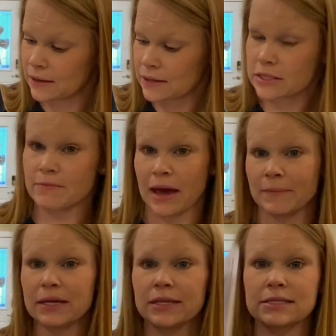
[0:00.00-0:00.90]
So
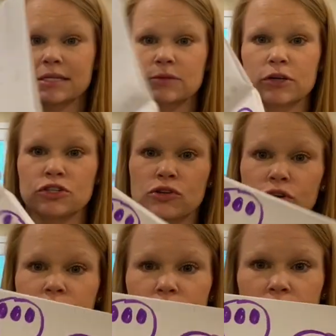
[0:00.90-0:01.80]
maybe this is what
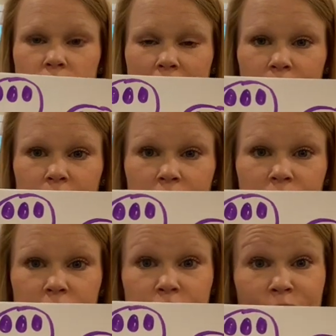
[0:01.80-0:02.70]
yours looks like
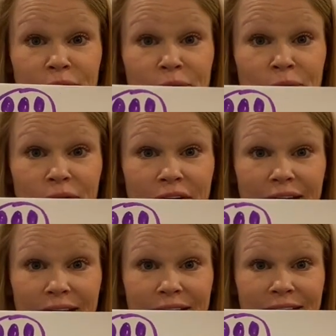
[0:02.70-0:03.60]
whenever you record
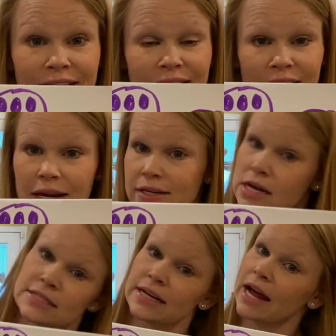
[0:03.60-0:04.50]
it. And it
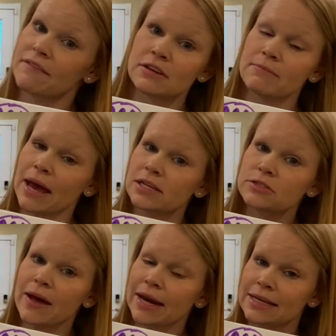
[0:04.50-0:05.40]
doesn't have to match
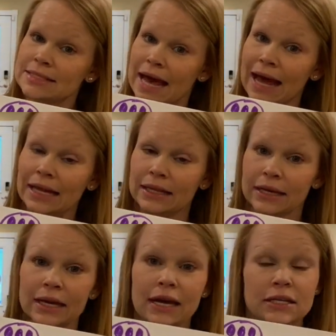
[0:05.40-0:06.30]
mine
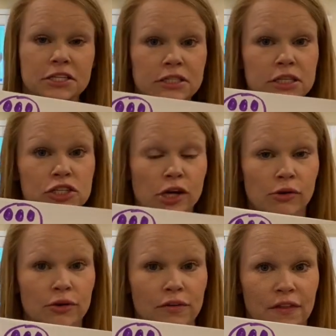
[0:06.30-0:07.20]
exactly, just to show
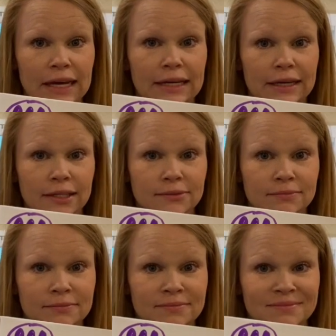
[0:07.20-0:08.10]
your thinking.
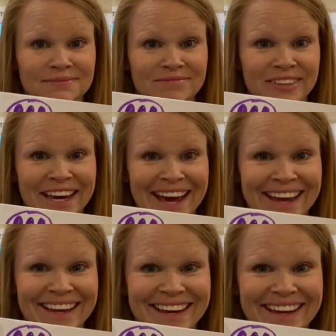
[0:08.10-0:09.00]

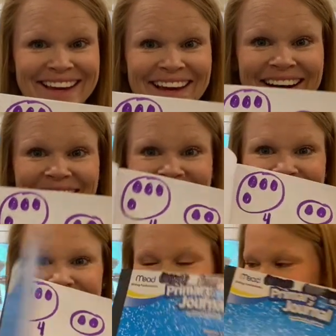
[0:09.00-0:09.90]
Okay?
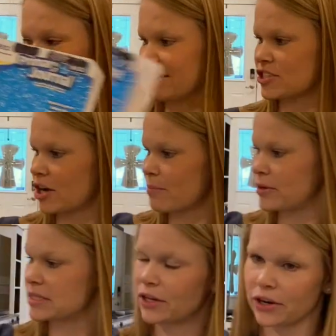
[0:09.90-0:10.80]
All right, good job,
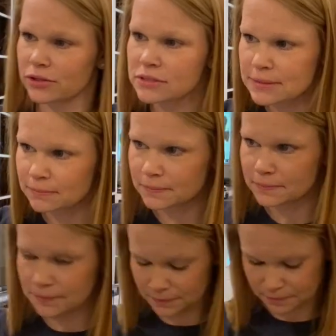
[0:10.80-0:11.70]
boys and girls.
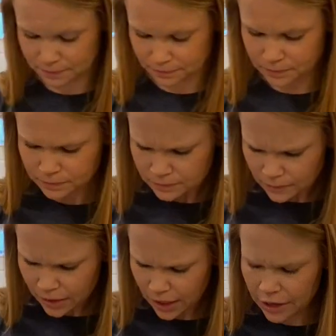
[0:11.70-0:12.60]

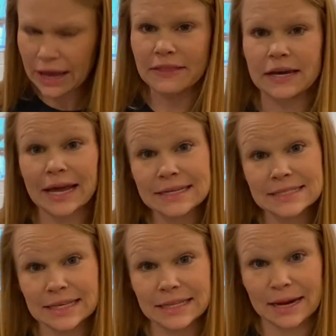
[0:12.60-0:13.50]
Okay, the next
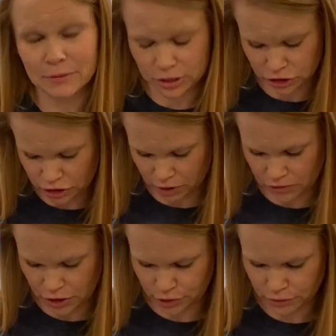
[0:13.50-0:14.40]
thing that I'm going to show
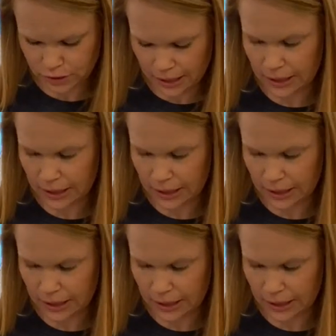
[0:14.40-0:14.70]
you